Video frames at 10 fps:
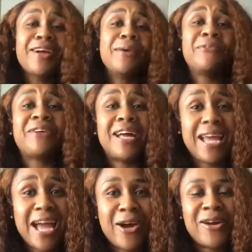Come to find
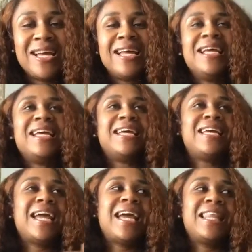out,
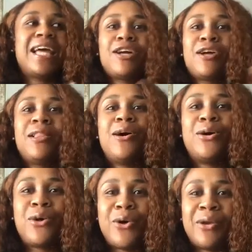he had like a
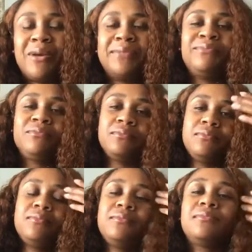clogged artery.
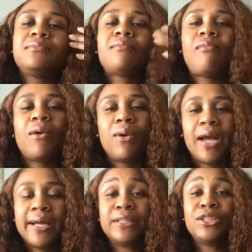
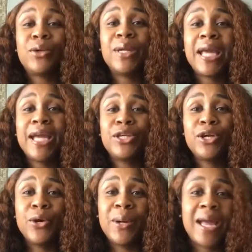Okay, so he had to
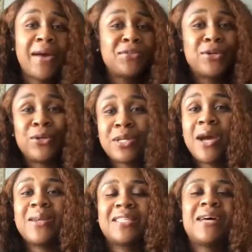go and have surgery,
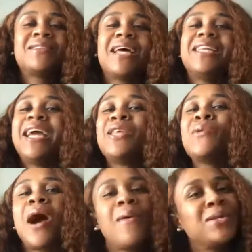all this. I was like, Daddy,
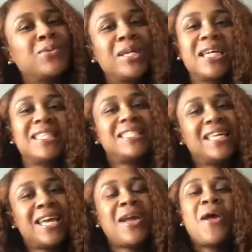you always want to get
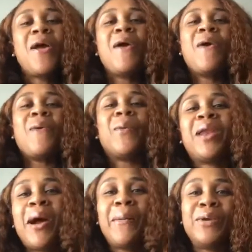sick
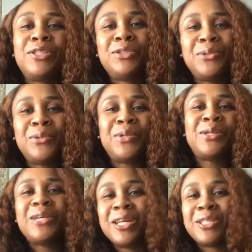when I'm with you
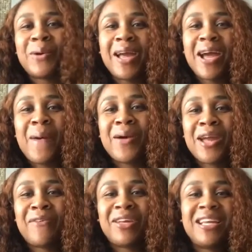to cut your hair or
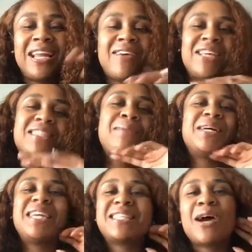whatever. And he laughed.
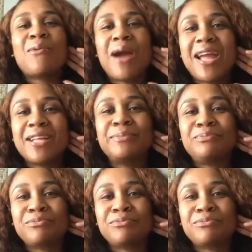That's all right.